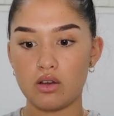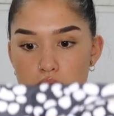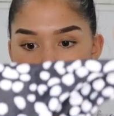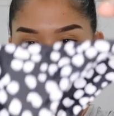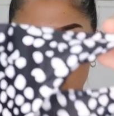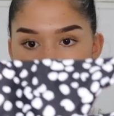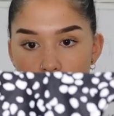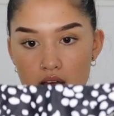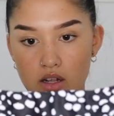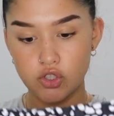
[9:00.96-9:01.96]
oh my
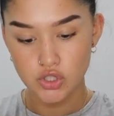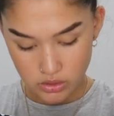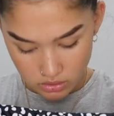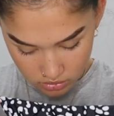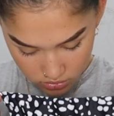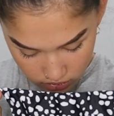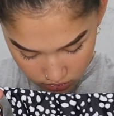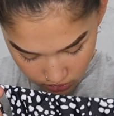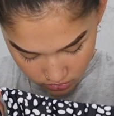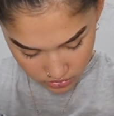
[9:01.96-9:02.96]
gosh,
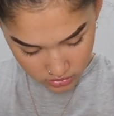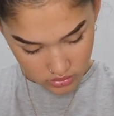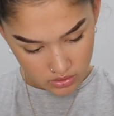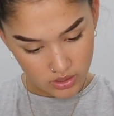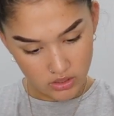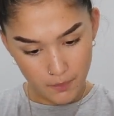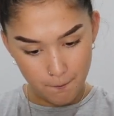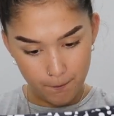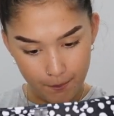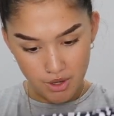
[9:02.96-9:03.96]
these are
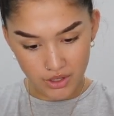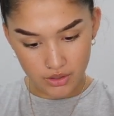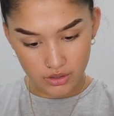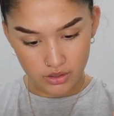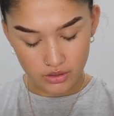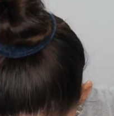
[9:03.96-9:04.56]
big.